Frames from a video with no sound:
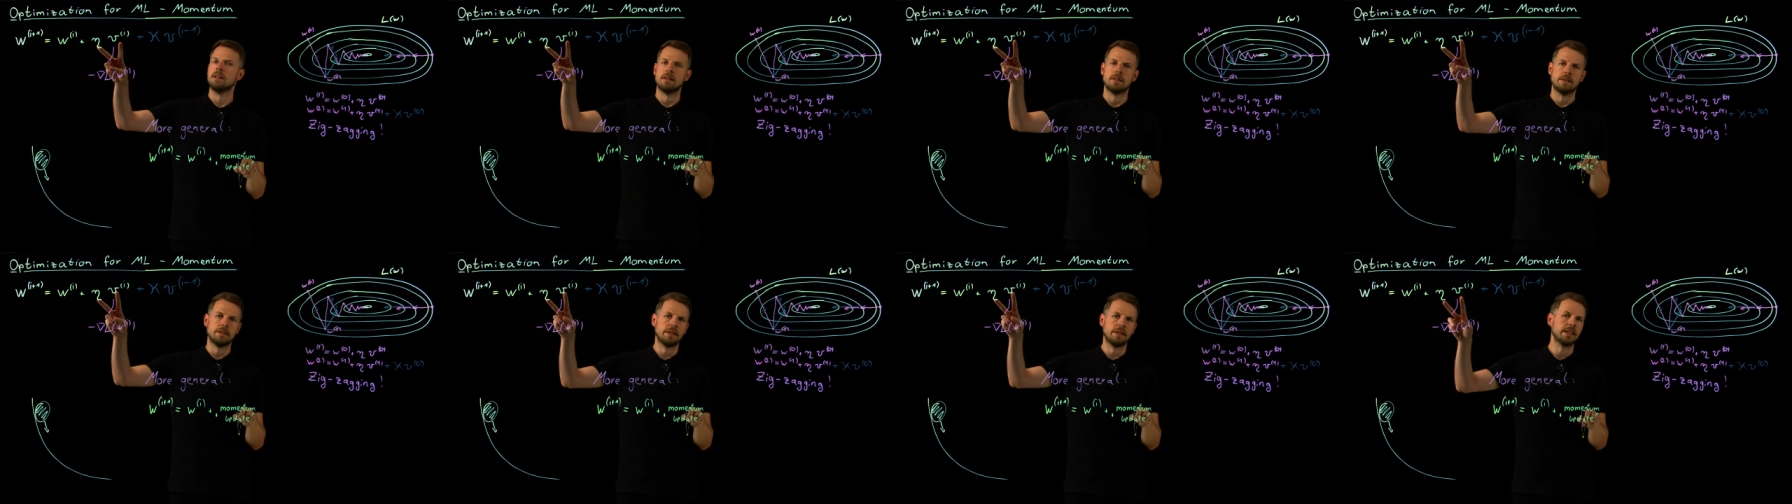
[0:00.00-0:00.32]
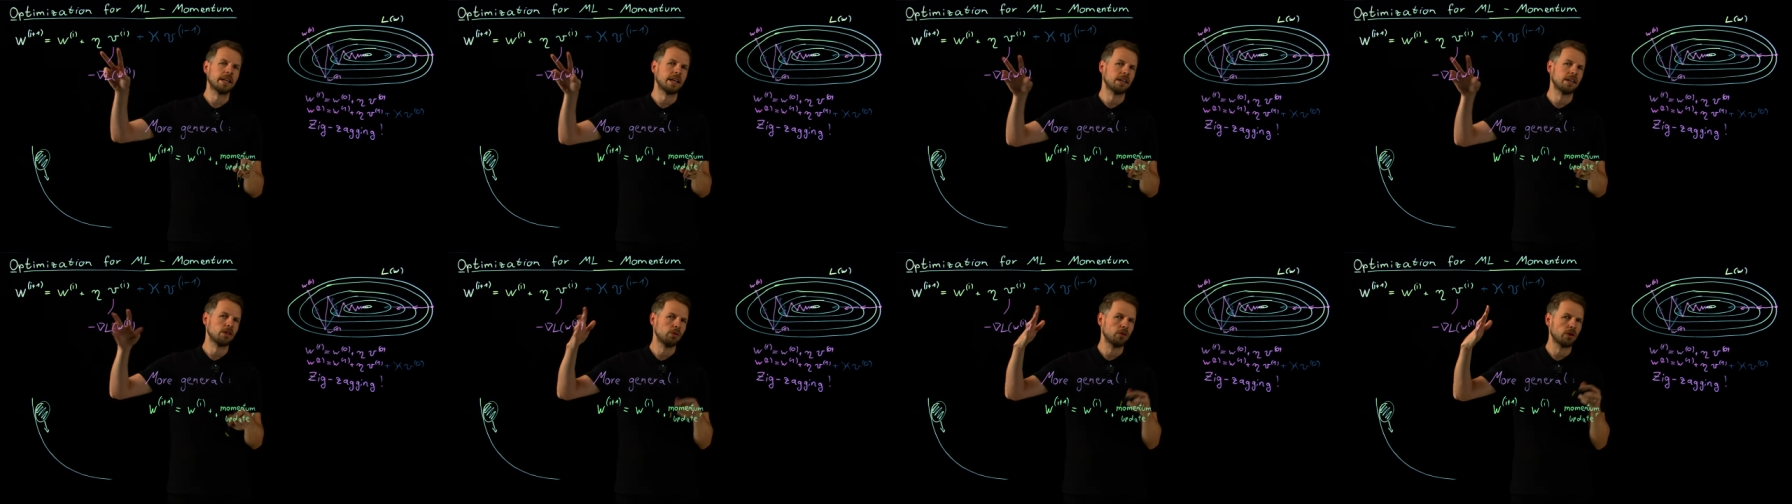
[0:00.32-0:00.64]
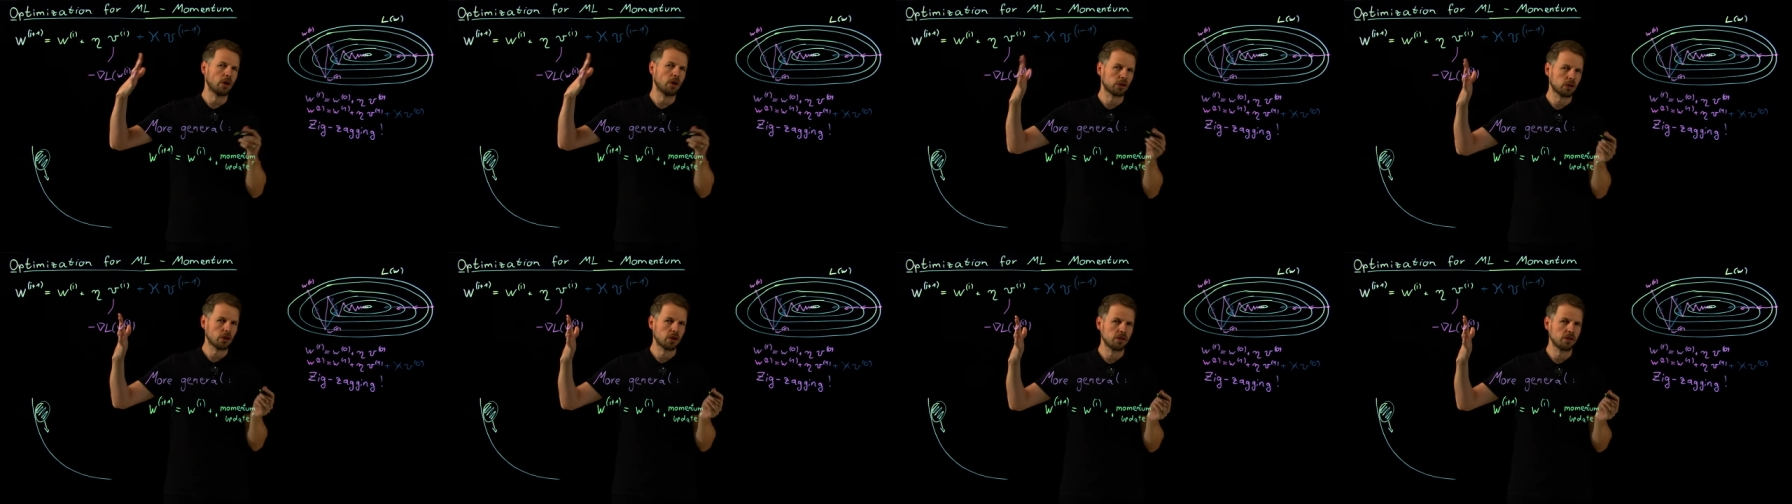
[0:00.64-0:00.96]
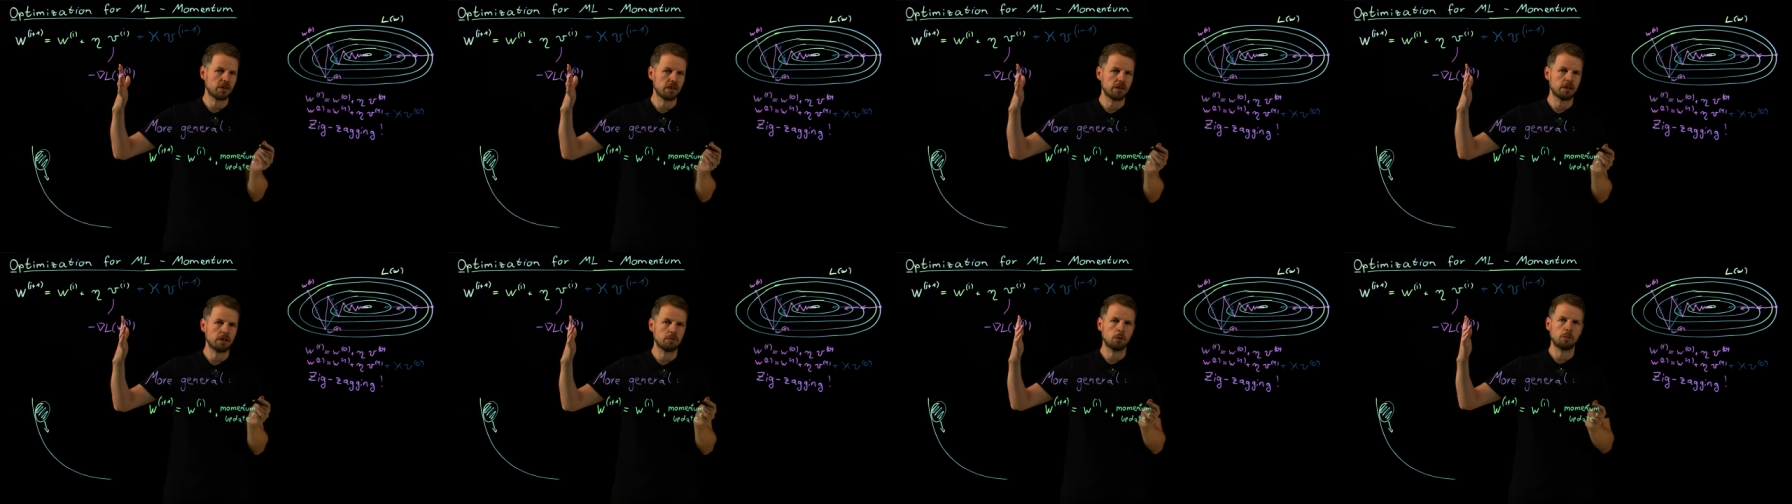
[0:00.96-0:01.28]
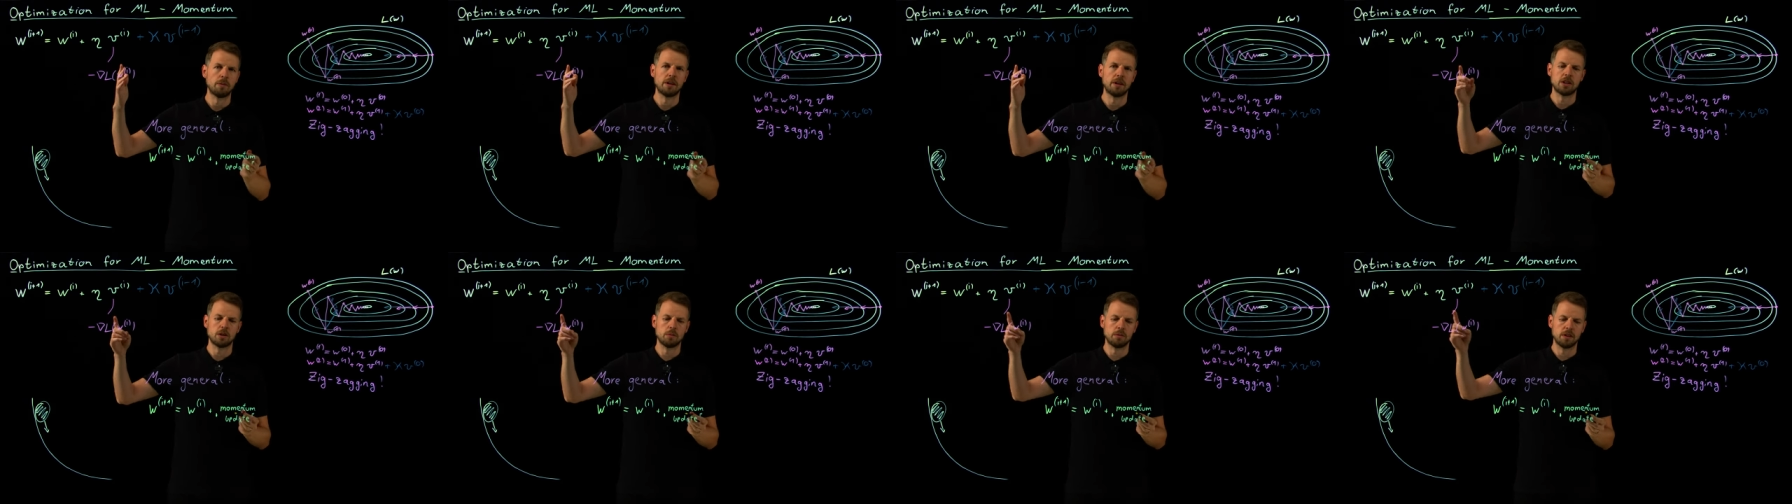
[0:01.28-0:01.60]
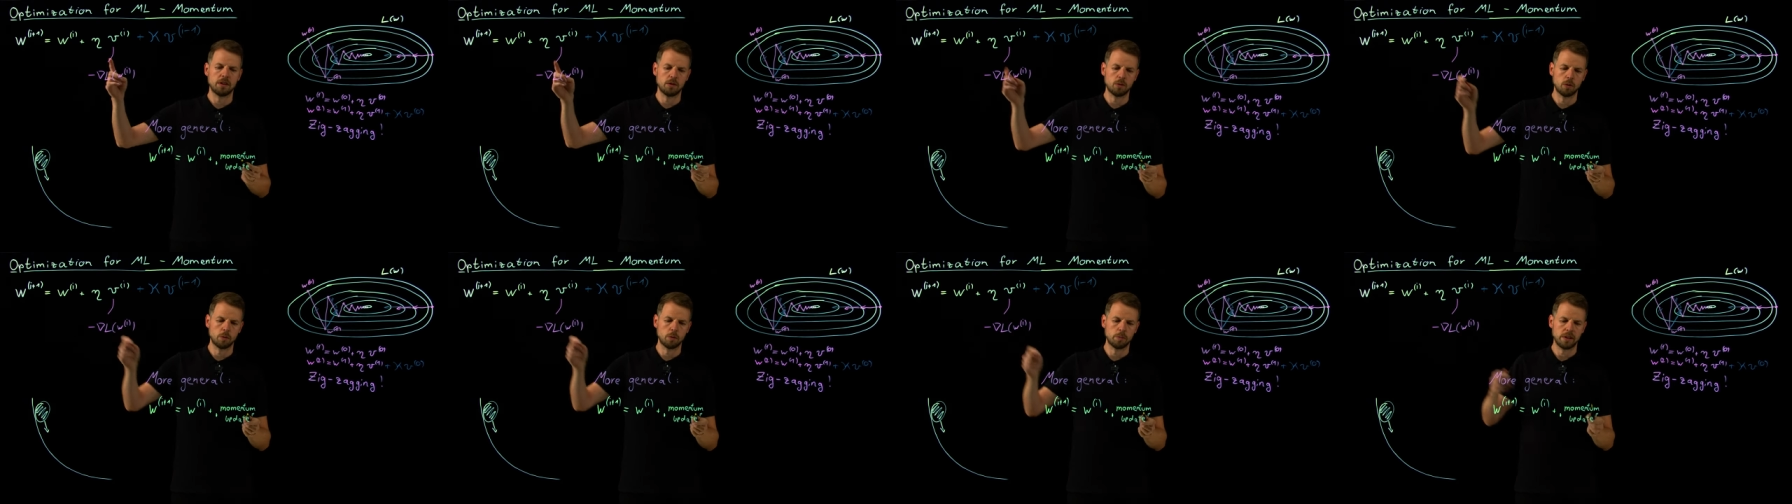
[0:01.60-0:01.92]
then I do not consider momentum.
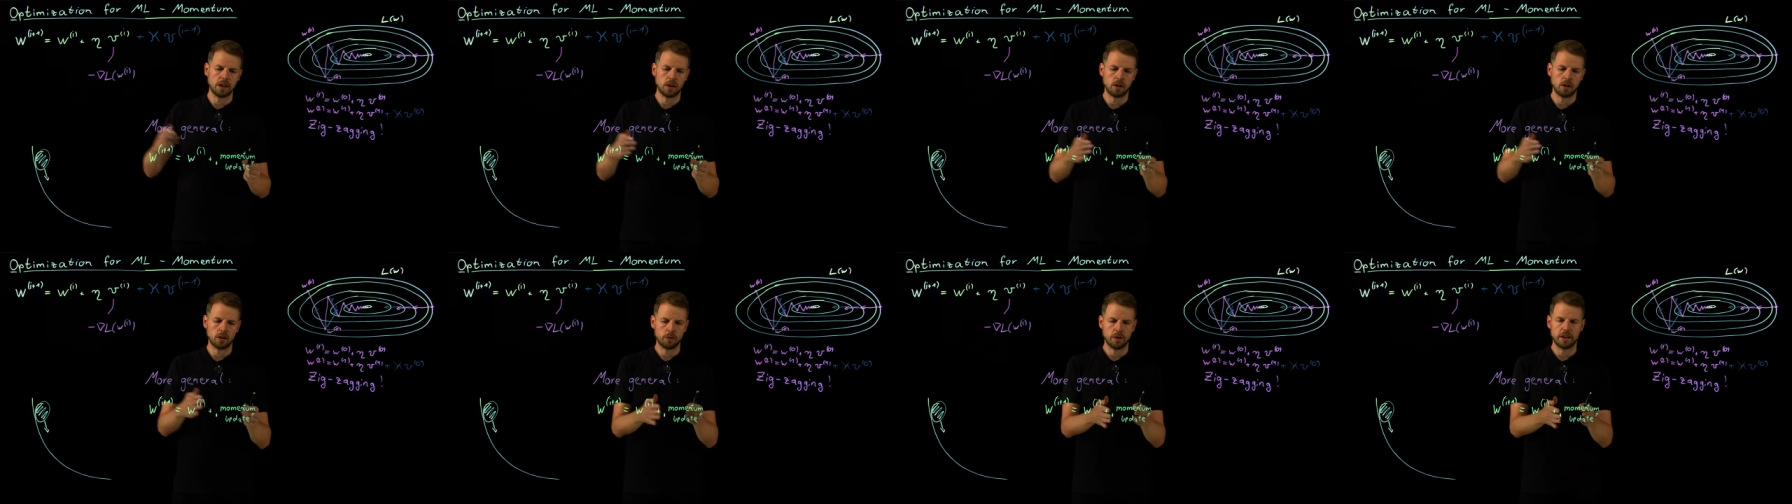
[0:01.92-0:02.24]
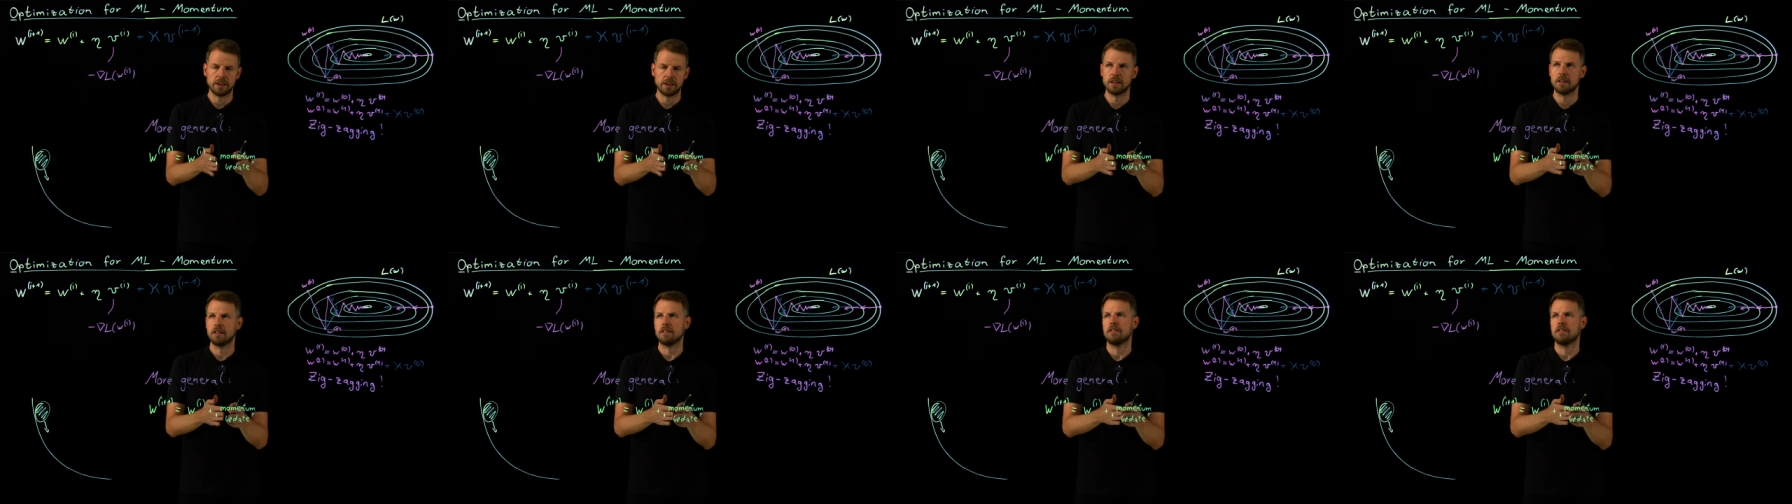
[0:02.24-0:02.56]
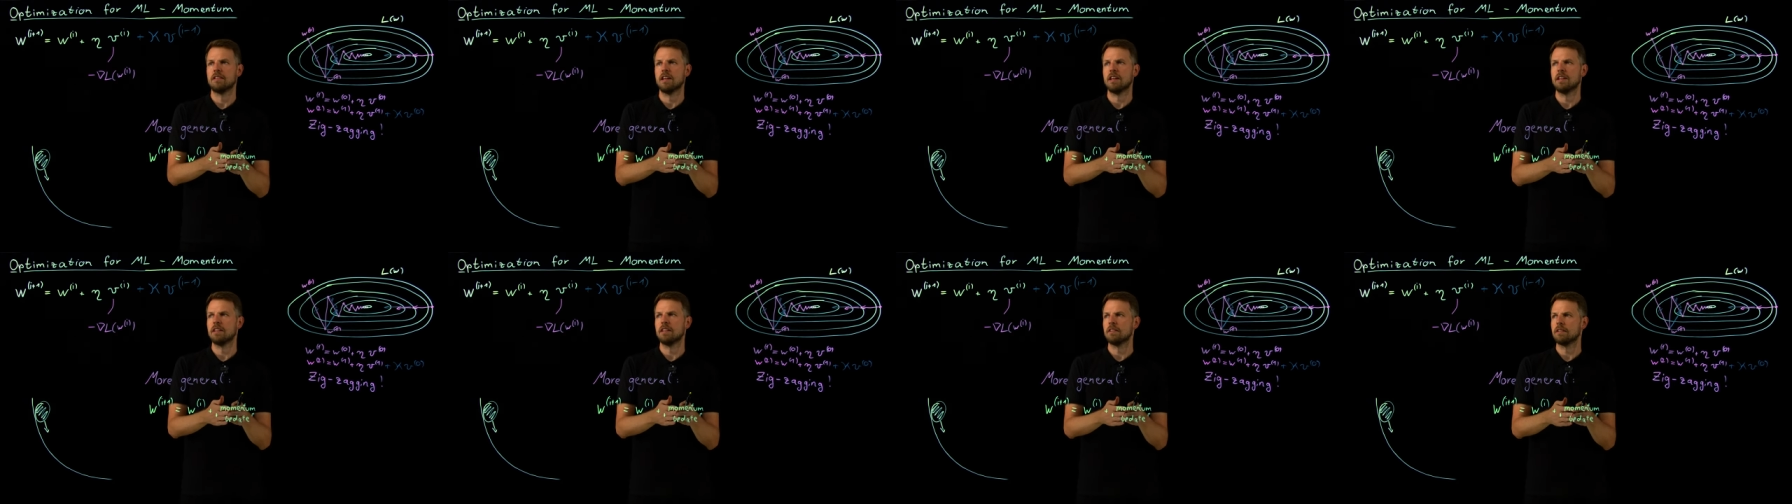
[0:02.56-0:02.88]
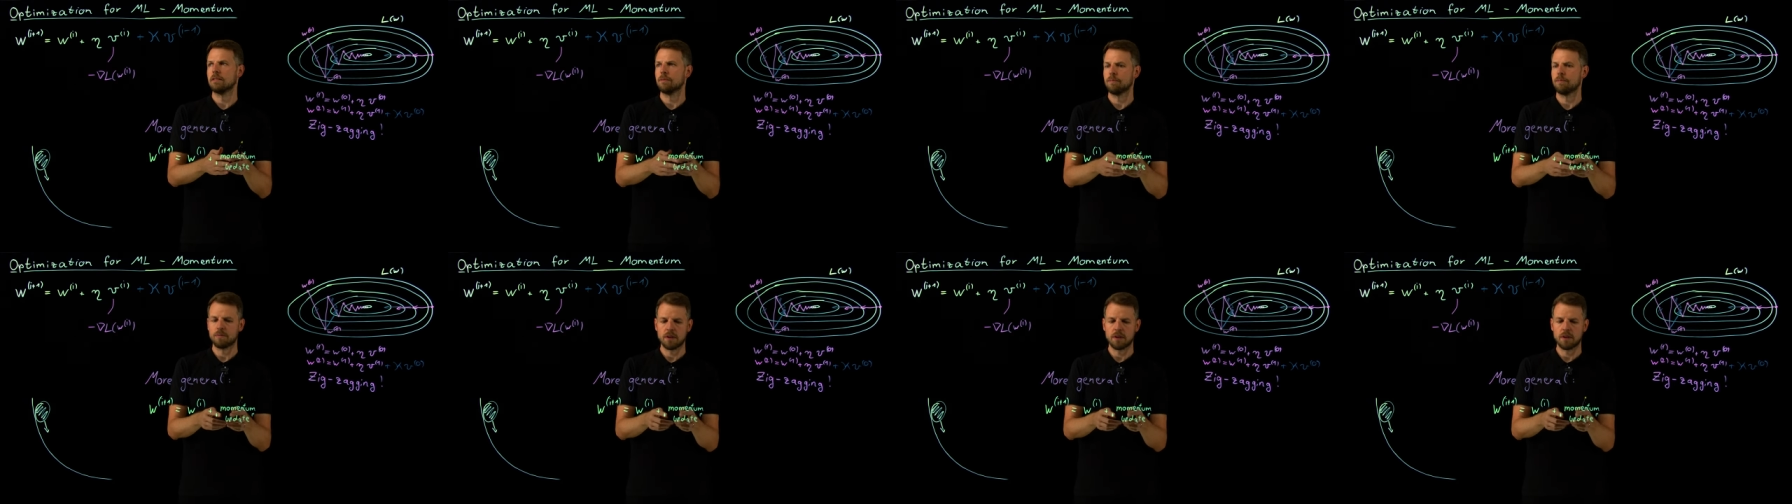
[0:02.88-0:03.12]
This would be our gradient descent.